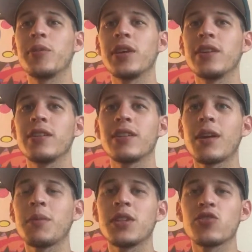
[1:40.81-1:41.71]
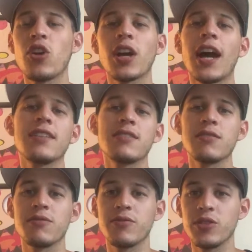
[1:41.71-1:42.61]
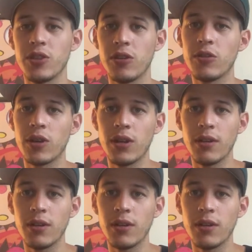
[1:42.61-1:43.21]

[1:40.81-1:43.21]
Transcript: And I mean, there's all kinds of, you know,